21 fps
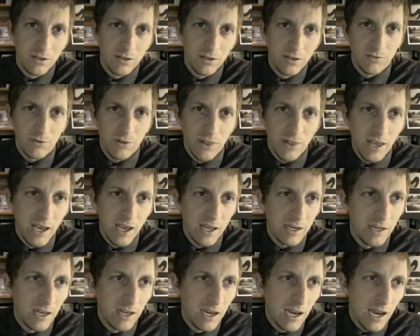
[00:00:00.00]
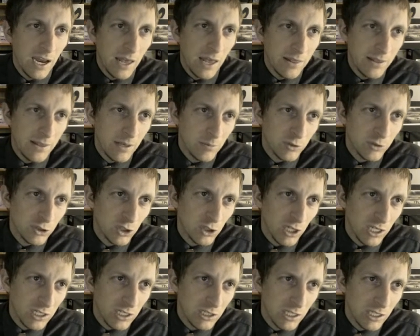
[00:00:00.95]
for that. And then I'm just
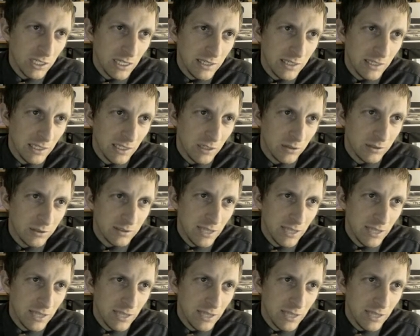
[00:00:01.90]
going to click on the